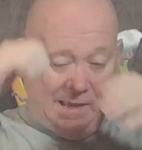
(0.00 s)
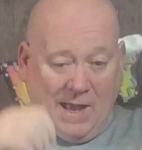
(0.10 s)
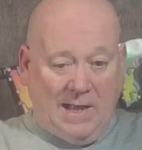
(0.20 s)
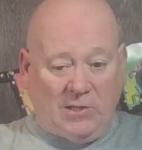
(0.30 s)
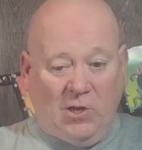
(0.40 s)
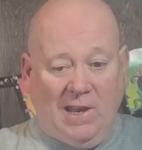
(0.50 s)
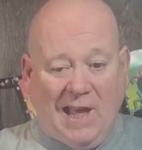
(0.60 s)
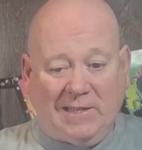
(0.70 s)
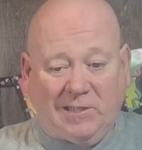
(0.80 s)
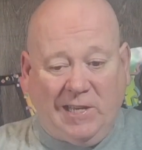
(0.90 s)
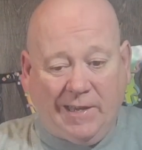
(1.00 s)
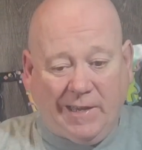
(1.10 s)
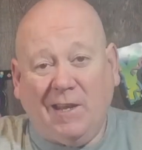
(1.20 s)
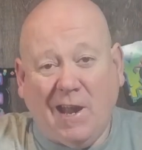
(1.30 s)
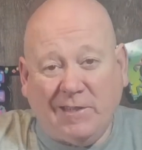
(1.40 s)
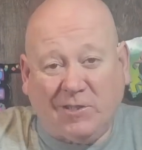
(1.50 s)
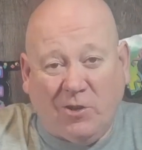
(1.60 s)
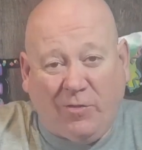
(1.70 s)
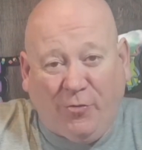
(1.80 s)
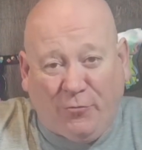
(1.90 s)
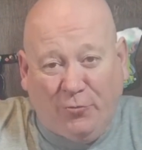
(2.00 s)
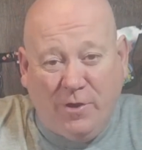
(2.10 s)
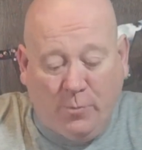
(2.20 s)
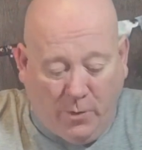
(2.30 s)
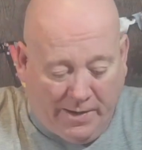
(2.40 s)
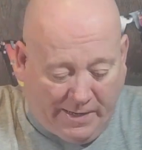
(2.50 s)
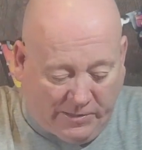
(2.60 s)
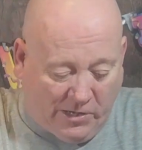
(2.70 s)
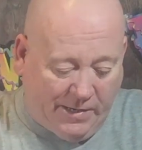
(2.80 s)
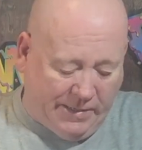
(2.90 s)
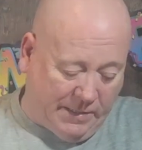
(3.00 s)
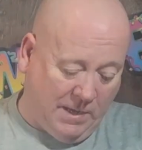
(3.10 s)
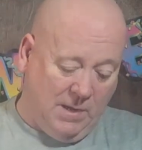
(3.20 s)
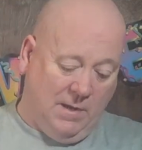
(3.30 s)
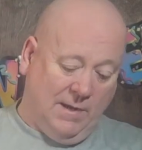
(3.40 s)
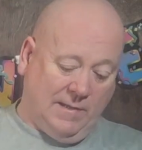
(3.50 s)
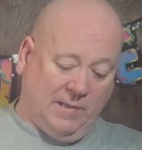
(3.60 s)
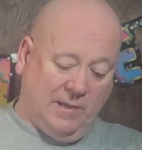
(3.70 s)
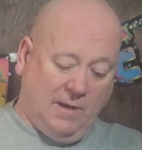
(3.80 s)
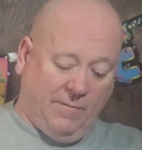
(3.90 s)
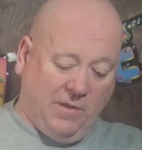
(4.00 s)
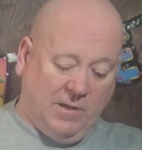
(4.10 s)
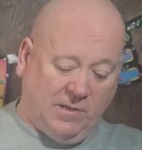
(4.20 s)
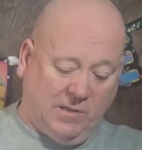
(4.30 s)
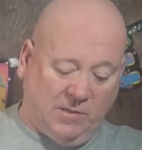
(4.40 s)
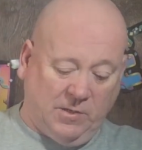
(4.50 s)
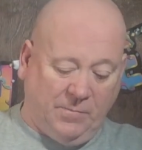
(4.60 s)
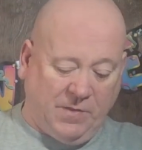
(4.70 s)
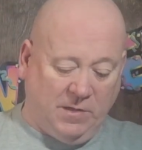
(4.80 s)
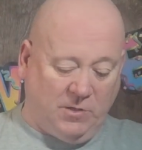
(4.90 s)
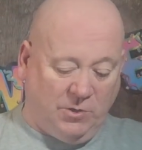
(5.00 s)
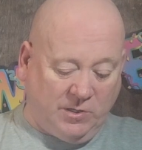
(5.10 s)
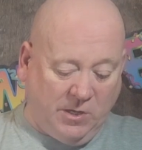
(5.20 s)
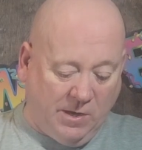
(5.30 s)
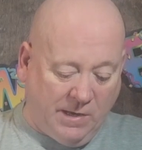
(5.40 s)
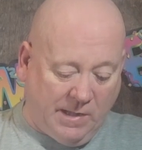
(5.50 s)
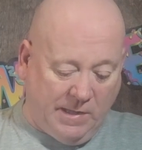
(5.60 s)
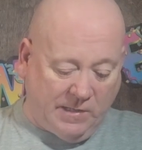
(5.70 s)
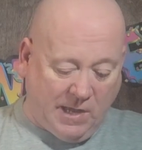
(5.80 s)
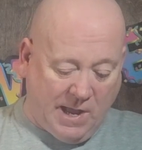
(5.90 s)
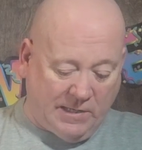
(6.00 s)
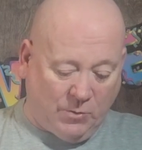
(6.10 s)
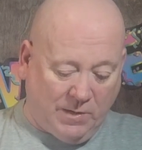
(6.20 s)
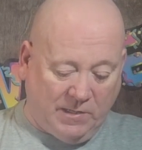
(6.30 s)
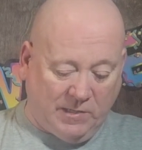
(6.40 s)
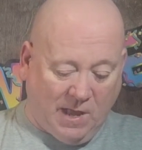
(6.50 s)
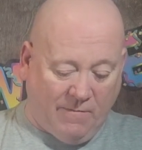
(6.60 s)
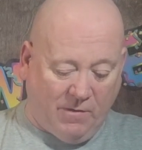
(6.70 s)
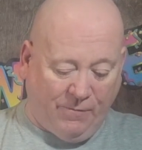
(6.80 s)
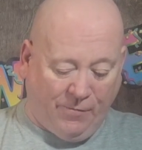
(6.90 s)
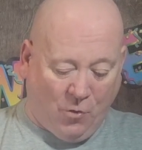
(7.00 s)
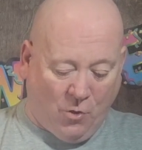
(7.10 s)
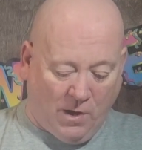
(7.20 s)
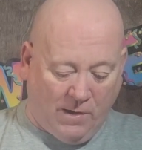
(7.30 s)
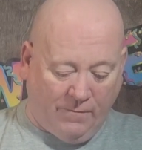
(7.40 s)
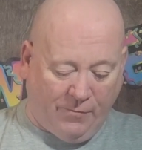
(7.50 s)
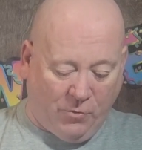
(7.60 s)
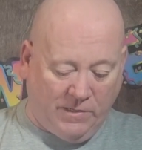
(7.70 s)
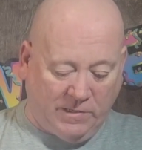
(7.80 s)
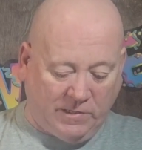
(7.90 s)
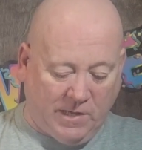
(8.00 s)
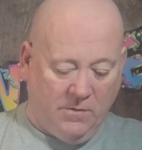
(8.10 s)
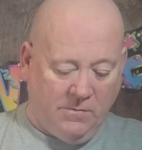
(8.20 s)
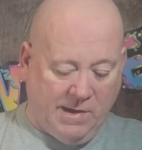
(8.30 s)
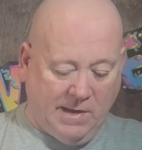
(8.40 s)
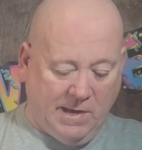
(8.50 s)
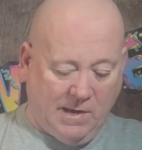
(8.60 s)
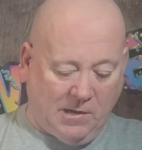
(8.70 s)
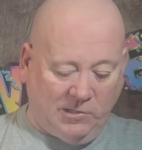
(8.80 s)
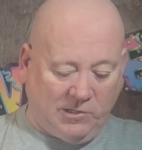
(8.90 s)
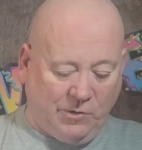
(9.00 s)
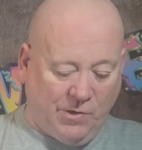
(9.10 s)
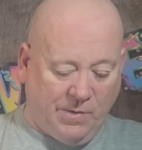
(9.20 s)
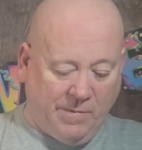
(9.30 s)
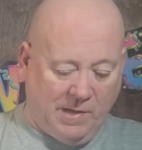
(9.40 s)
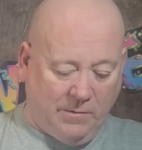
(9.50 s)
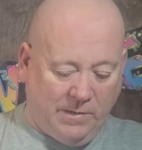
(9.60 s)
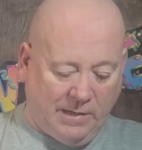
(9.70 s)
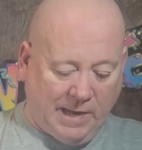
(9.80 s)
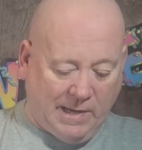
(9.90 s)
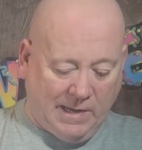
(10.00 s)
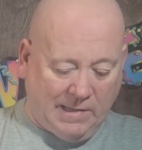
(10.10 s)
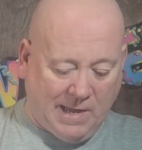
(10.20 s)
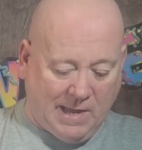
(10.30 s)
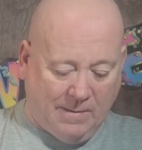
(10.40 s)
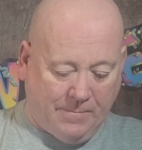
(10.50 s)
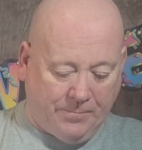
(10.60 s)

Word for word: guys, our last ticket has got three winners on it. Let's see if there's something juicy under these guys. 27, 4, and 46. Right here, cluster in the middle. We kind of like that.